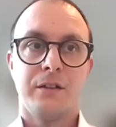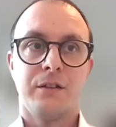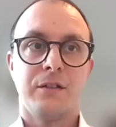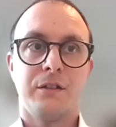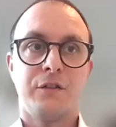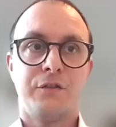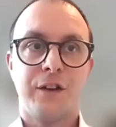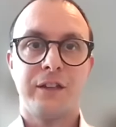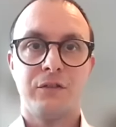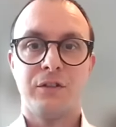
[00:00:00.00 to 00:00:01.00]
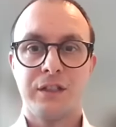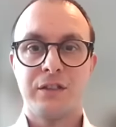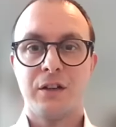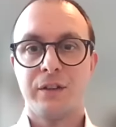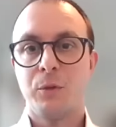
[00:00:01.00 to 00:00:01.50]
the Federal
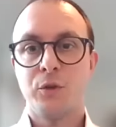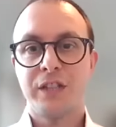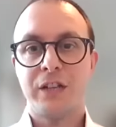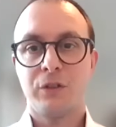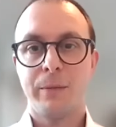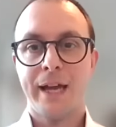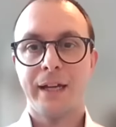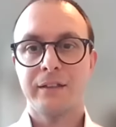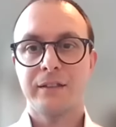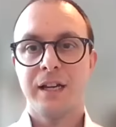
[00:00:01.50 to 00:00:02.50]
Reserve and most central banks